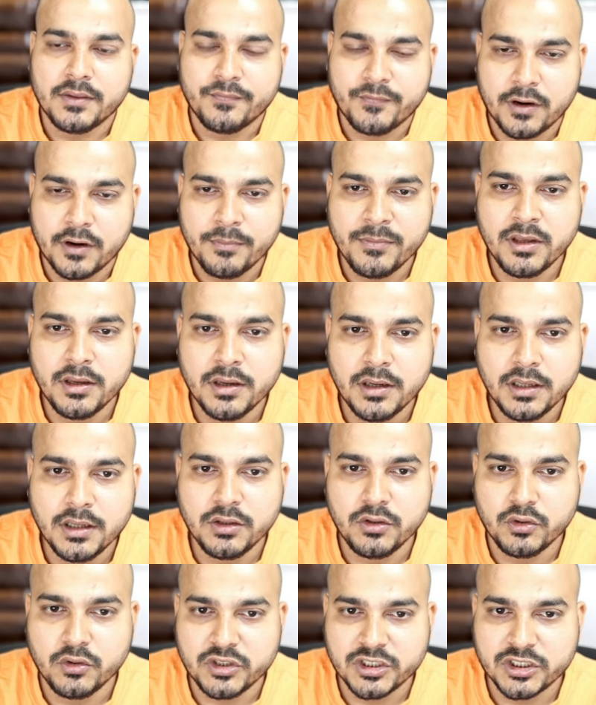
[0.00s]
From here,
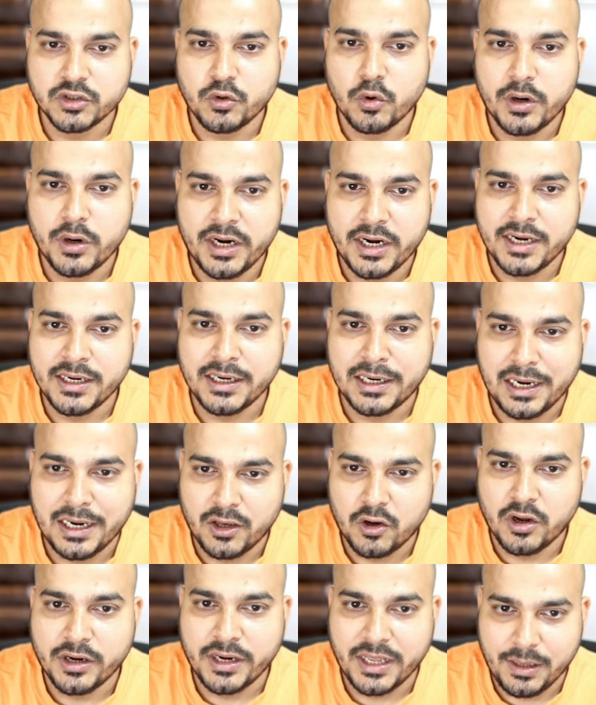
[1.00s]
you just go ahead and
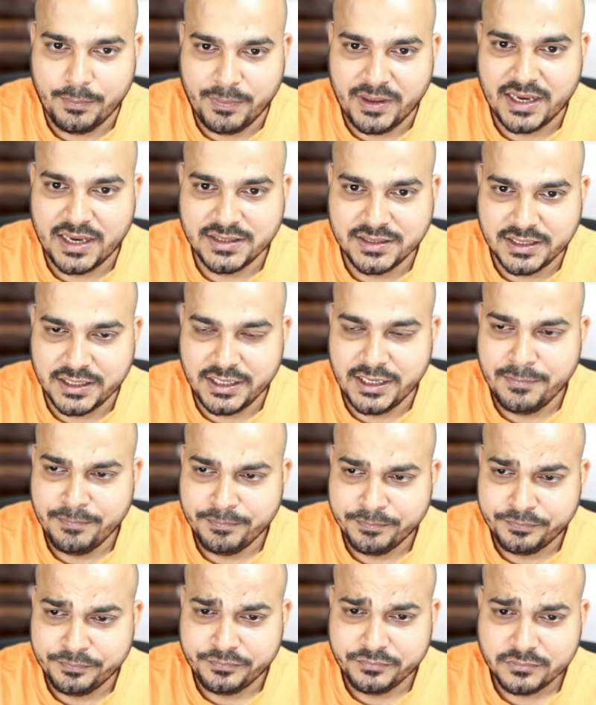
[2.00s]
click on API screen
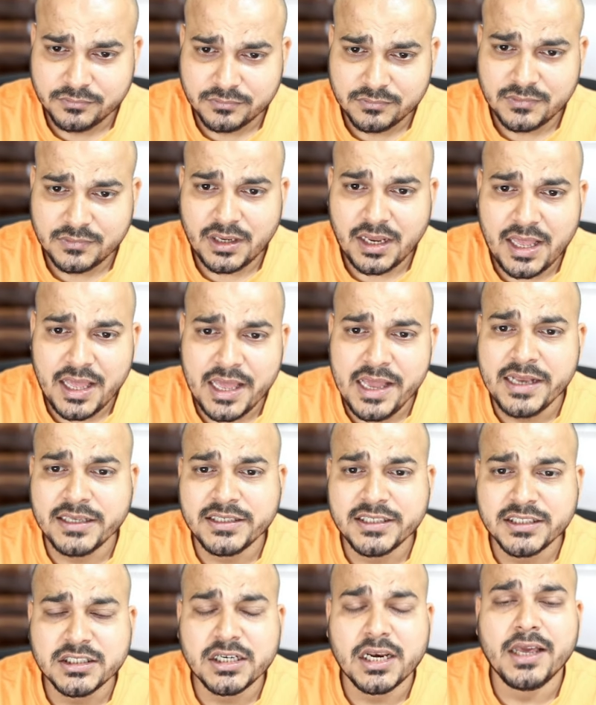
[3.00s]

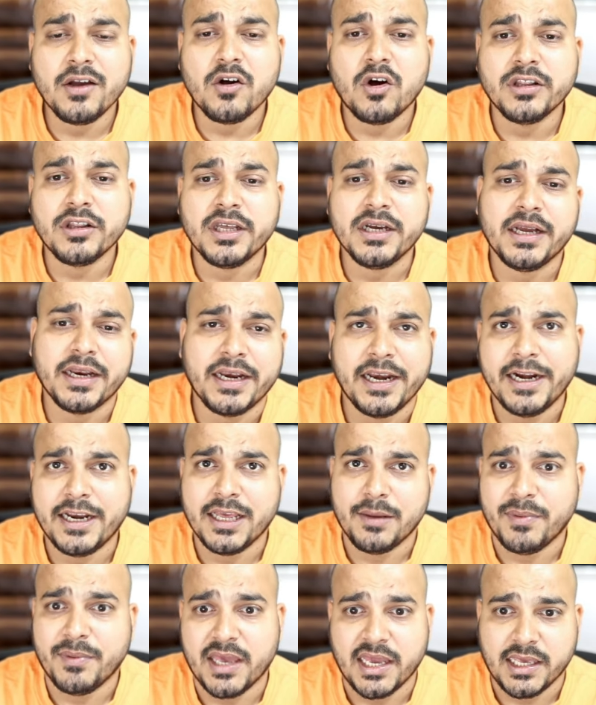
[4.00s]
and just click on the create
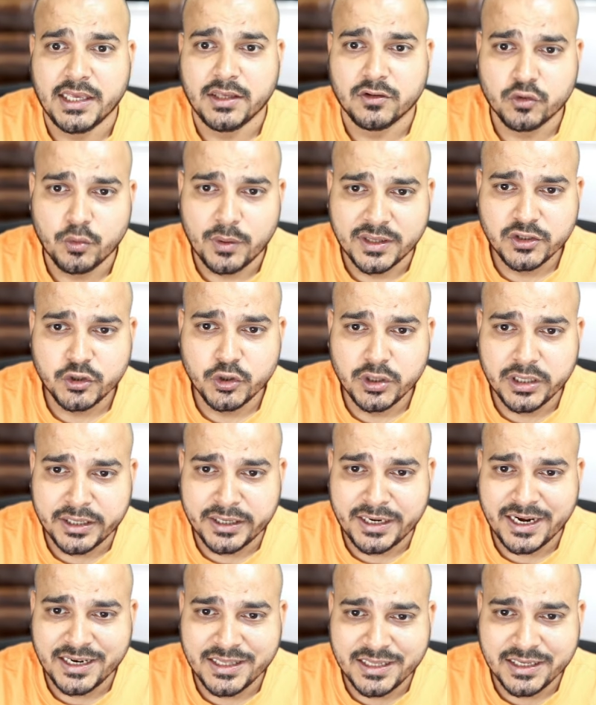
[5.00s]
API key. So once you
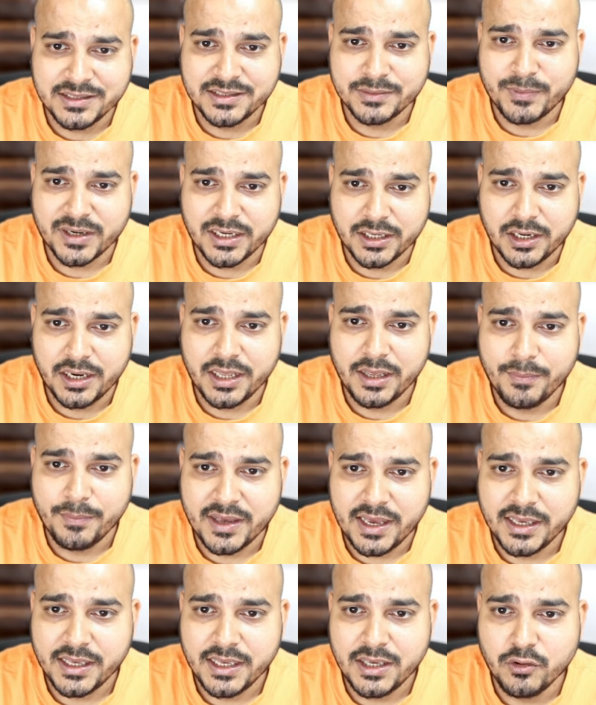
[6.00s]
get this particular
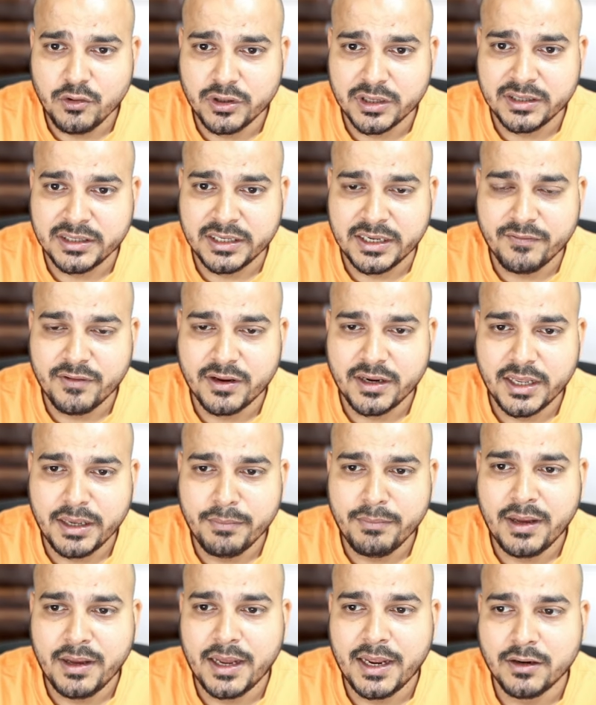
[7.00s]
API key, you can give a
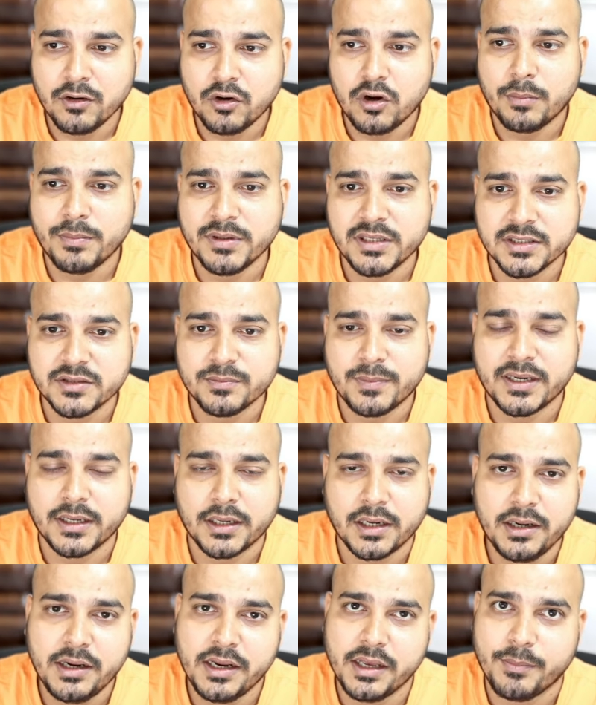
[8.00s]
name and copy this
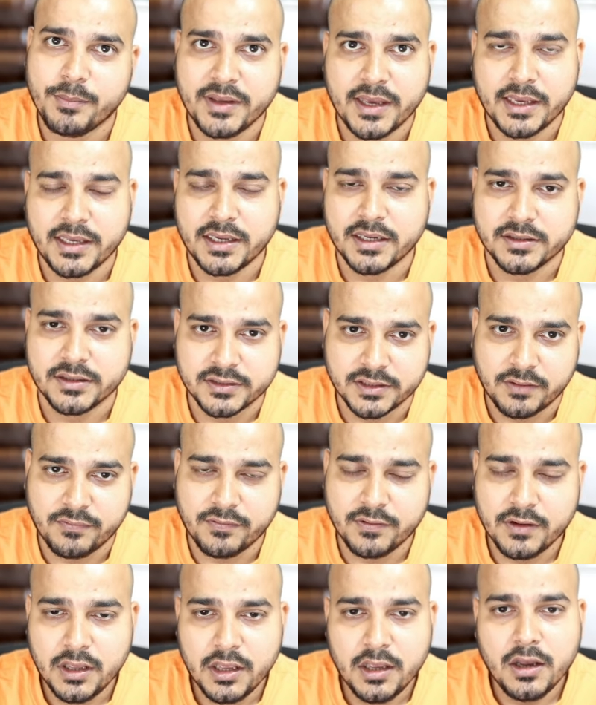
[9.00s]
particular API key
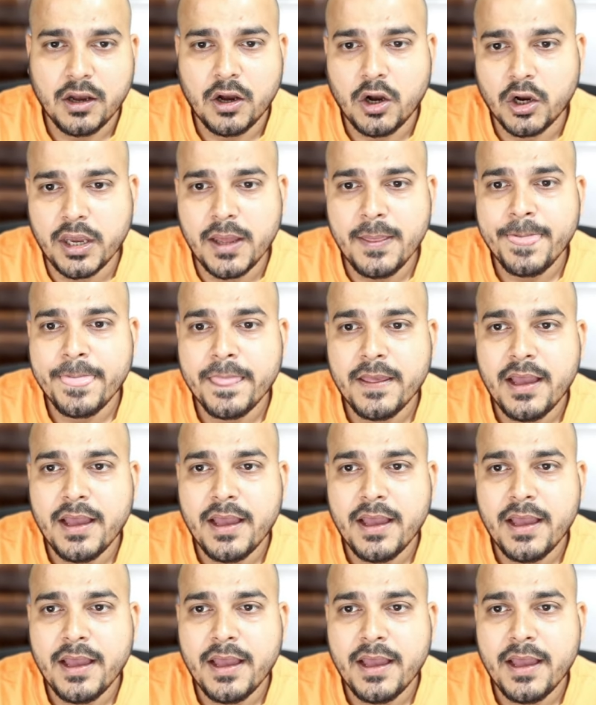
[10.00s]
itself. Okay.